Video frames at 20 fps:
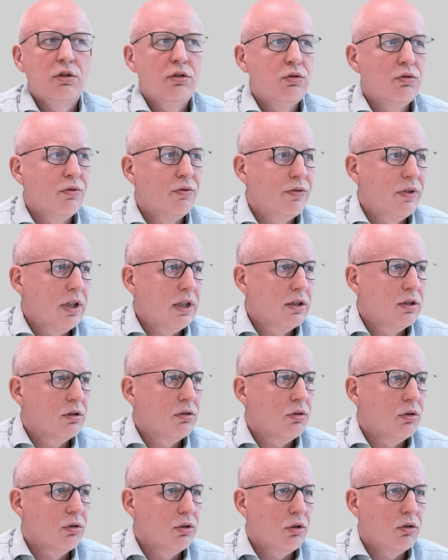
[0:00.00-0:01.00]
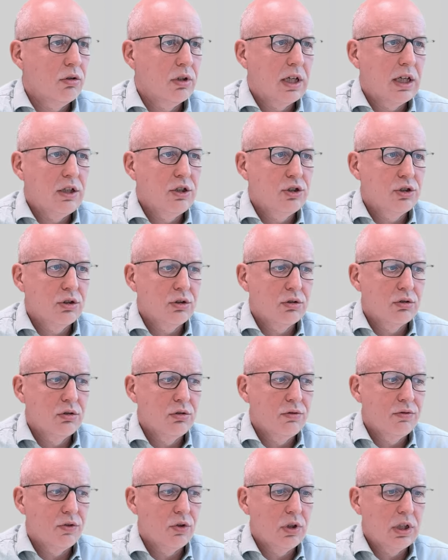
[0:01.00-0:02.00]
to filter on the location
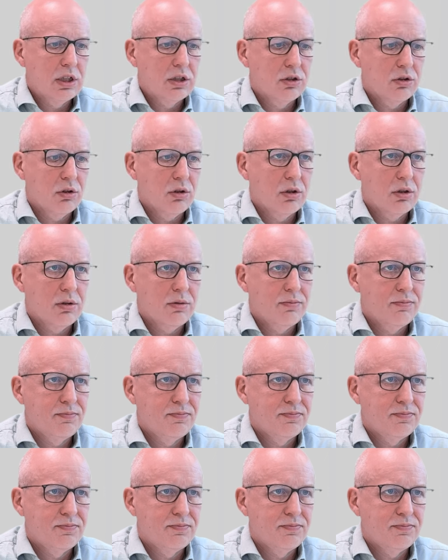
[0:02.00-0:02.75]
code for external.